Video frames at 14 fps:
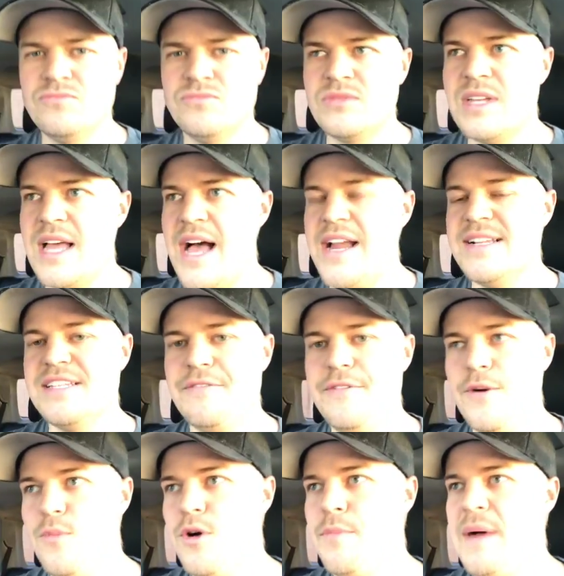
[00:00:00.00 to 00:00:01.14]
How does it
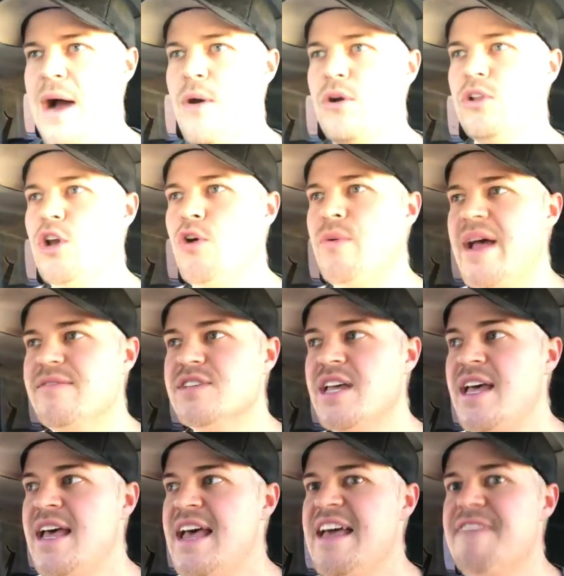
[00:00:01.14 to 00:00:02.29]
feel more power at low revs?
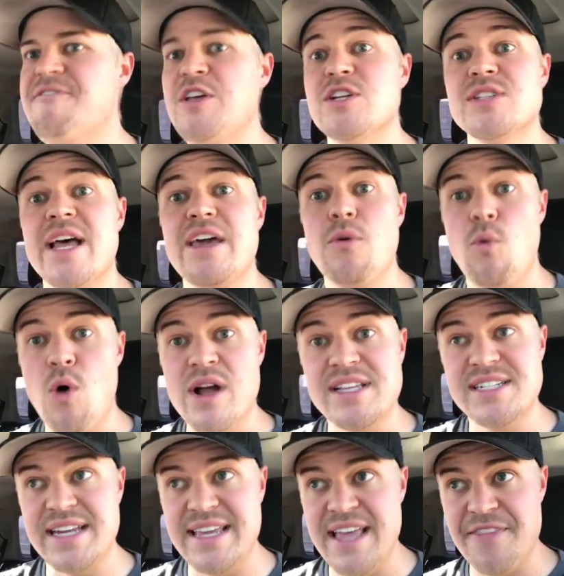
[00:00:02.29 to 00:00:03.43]
It feels like it wants
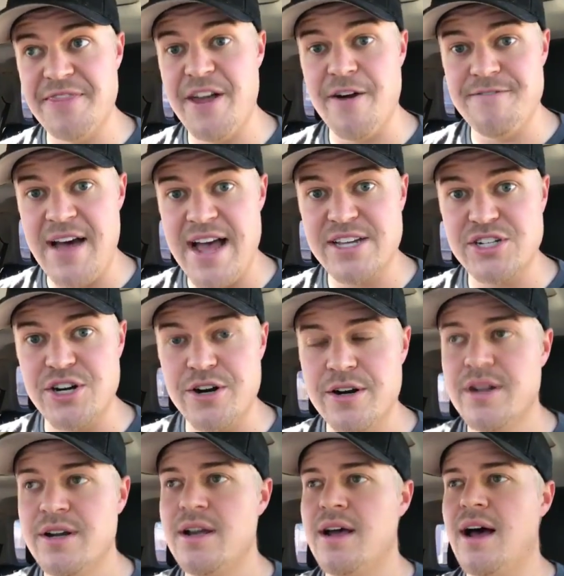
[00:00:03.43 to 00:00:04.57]
to get there faster.
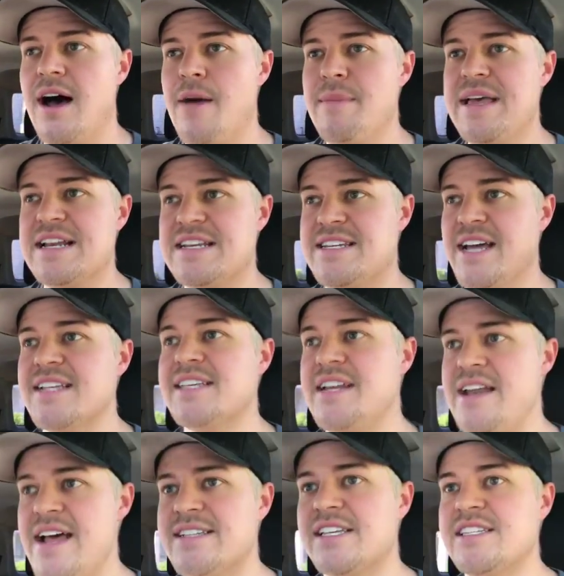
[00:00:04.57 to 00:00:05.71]
It doesn't
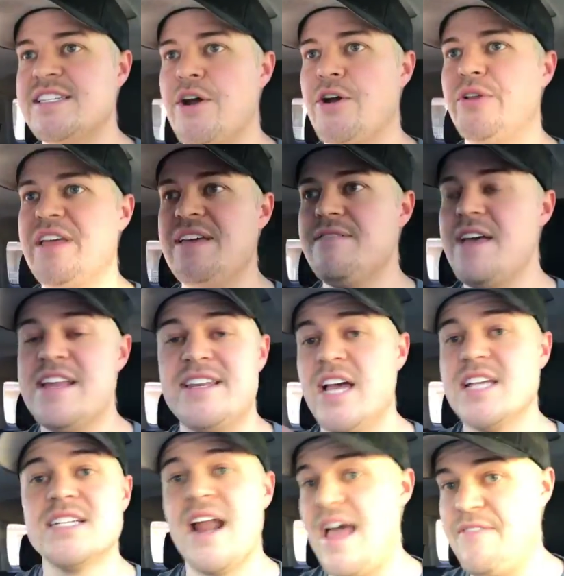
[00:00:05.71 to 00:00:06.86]
necessarily, it
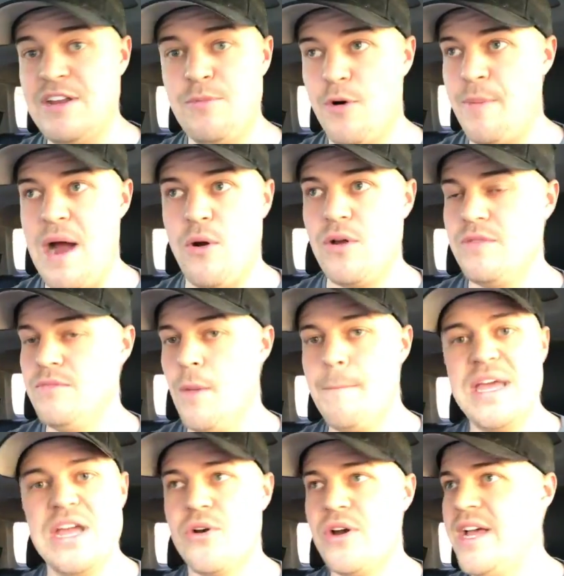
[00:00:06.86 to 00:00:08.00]
does not have any more power. No,
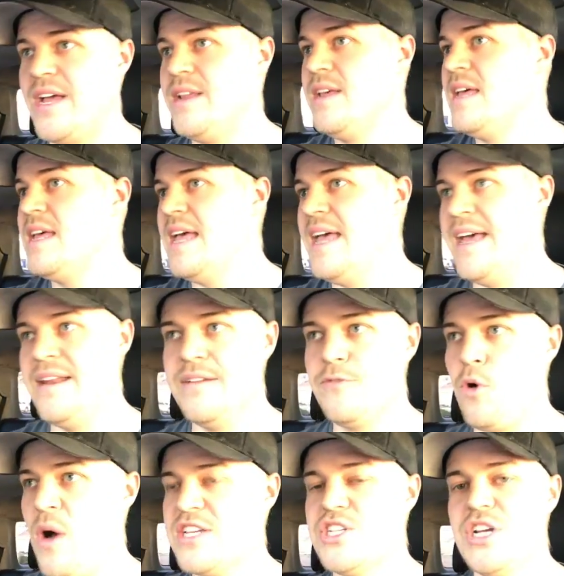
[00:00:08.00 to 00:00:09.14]
period, end of
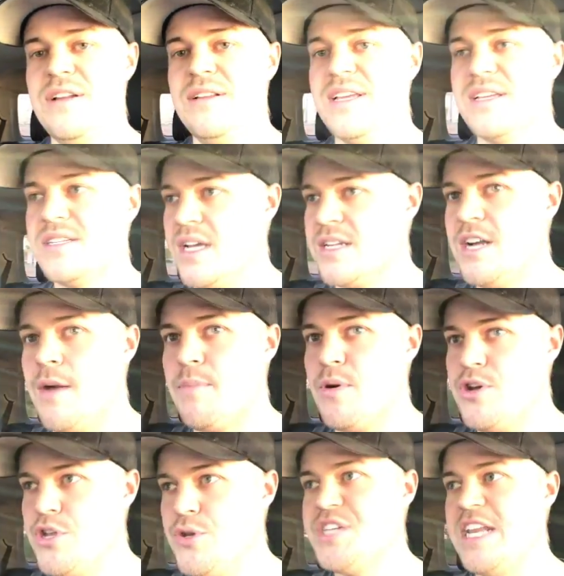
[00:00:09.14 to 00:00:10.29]
question. This does not
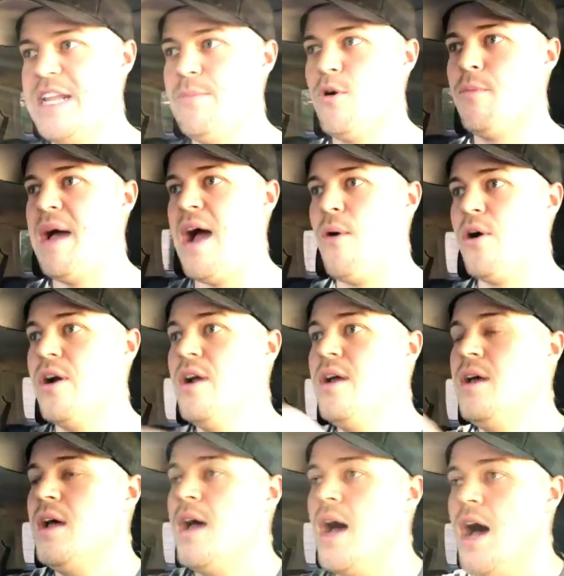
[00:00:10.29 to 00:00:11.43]
produce any more power,
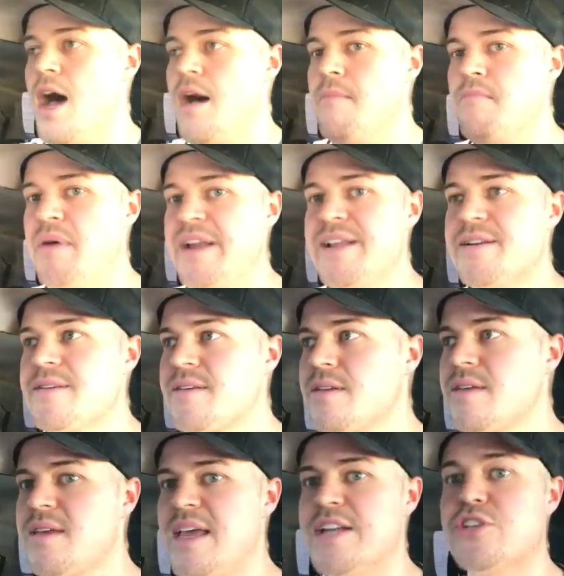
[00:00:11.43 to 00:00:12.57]
but
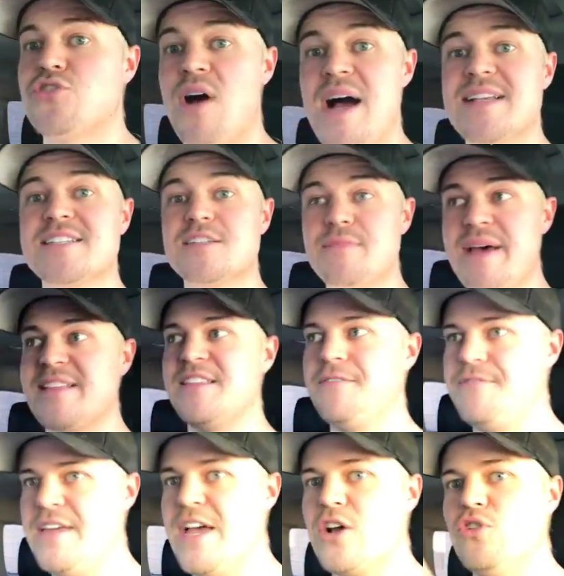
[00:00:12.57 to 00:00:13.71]
it tries to make the
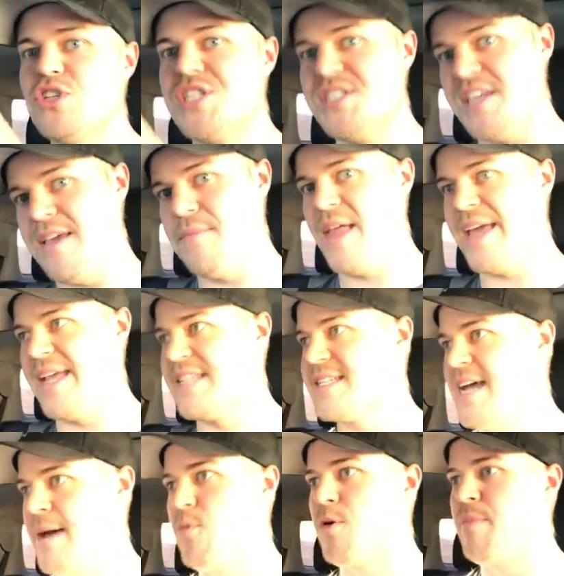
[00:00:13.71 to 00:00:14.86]
vehicle seem like it's
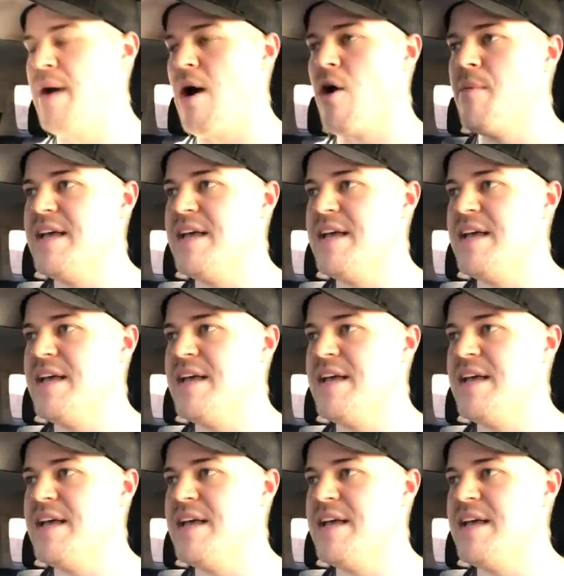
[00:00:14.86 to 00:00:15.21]
got more power.